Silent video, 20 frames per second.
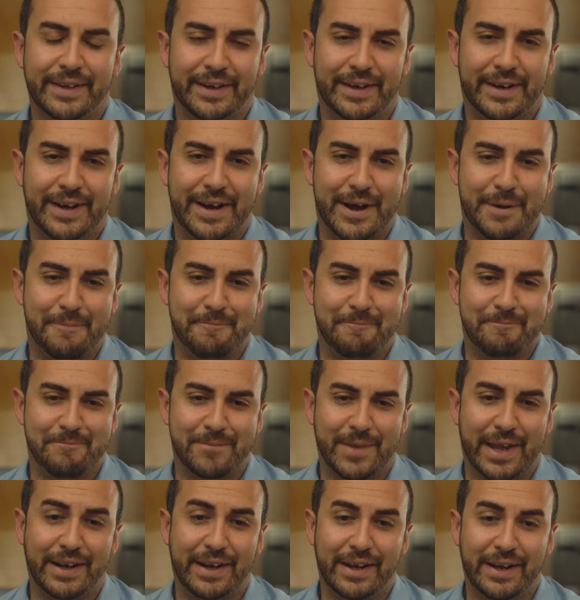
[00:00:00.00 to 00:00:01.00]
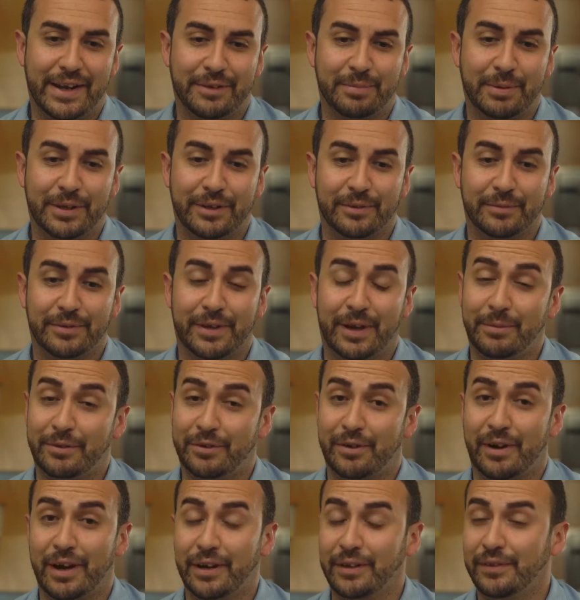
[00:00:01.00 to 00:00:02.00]
Um, and then I spent some time
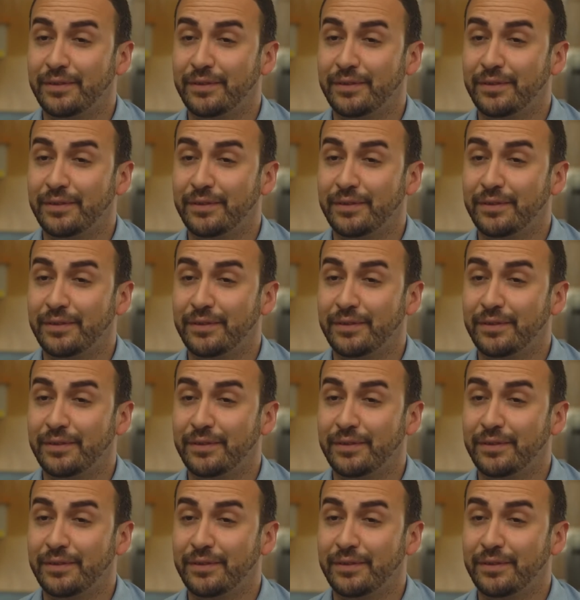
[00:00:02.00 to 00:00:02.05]
trying to